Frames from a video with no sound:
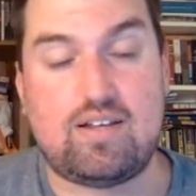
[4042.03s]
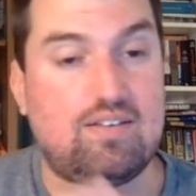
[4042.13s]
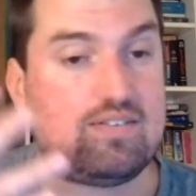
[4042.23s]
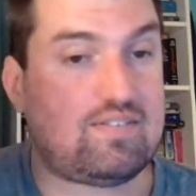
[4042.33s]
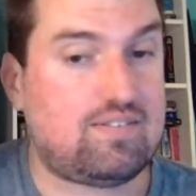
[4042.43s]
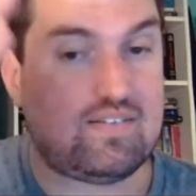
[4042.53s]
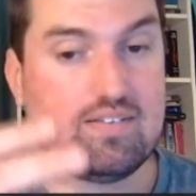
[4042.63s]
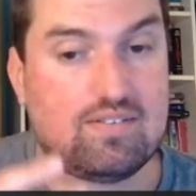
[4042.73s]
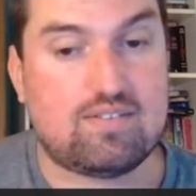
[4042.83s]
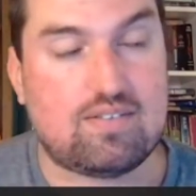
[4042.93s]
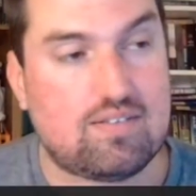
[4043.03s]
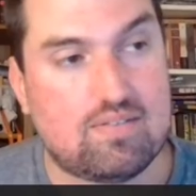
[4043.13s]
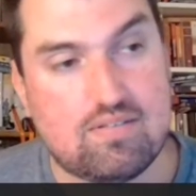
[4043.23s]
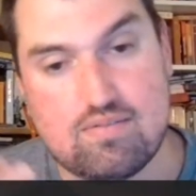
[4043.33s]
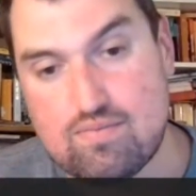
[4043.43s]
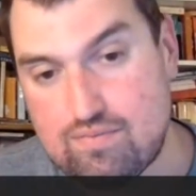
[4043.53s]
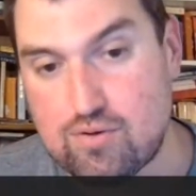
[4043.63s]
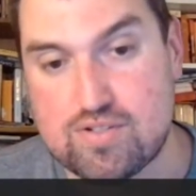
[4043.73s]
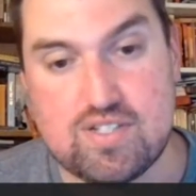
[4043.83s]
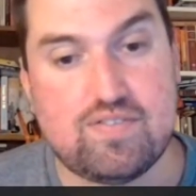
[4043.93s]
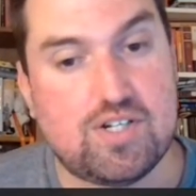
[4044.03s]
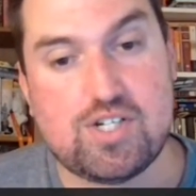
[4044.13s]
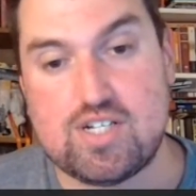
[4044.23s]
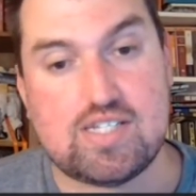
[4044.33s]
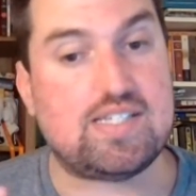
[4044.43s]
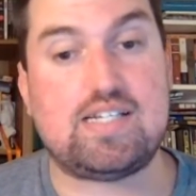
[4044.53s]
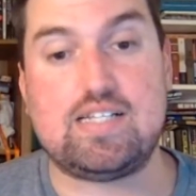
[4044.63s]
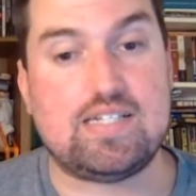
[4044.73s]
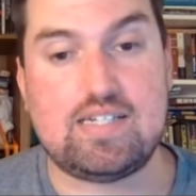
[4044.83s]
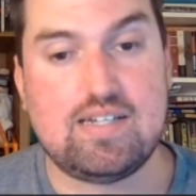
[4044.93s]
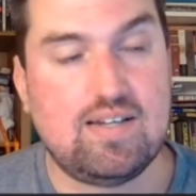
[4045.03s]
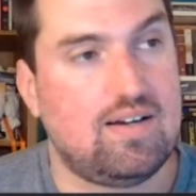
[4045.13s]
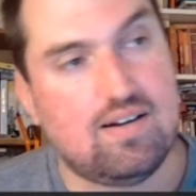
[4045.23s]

Is 1st Division is Italy